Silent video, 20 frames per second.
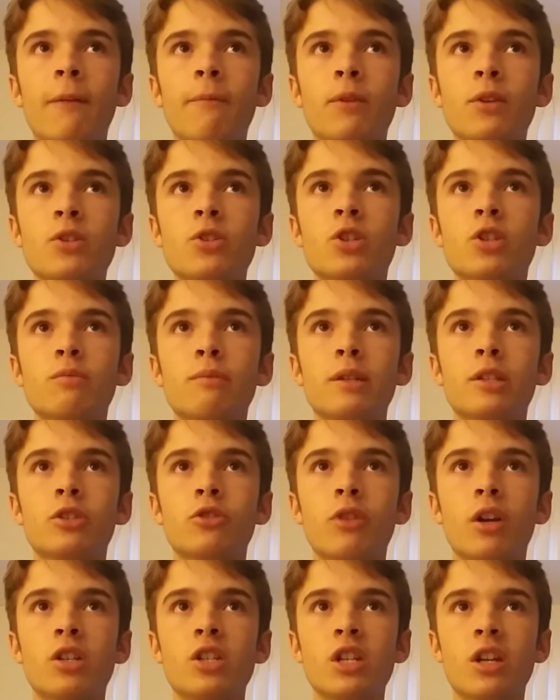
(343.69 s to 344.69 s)
This is just me
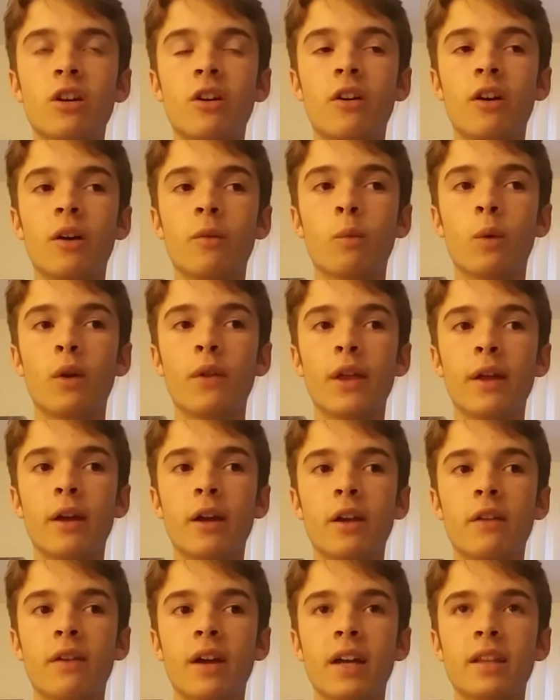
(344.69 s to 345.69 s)
stretching on where they
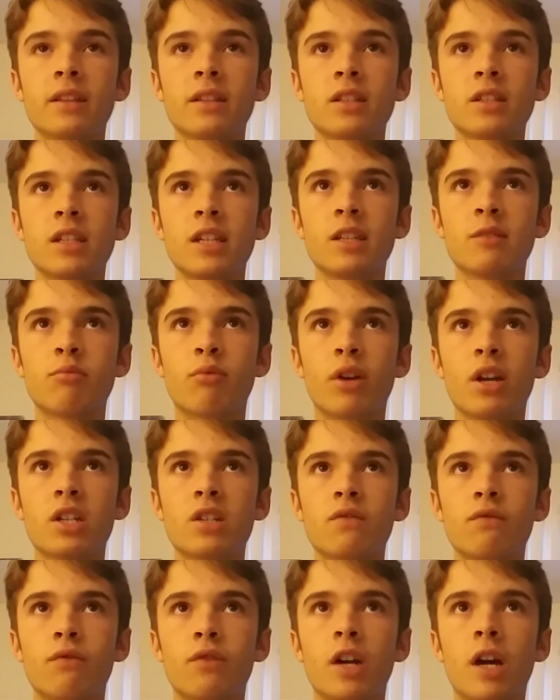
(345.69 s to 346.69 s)
could have gotten this
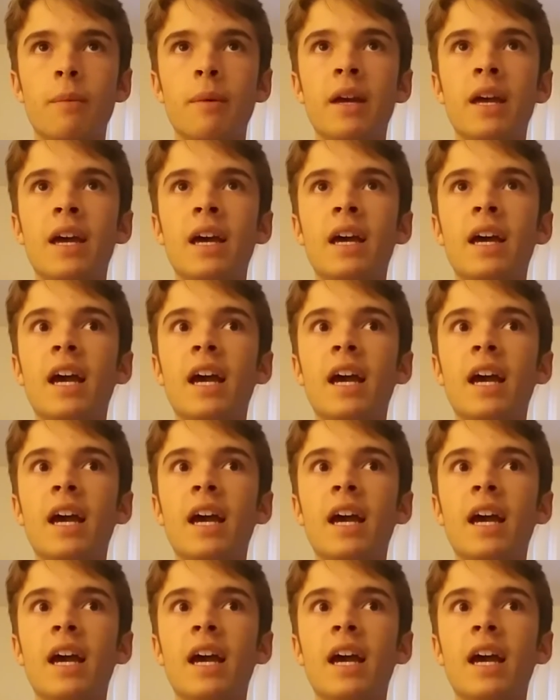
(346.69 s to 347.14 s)
inspiration from,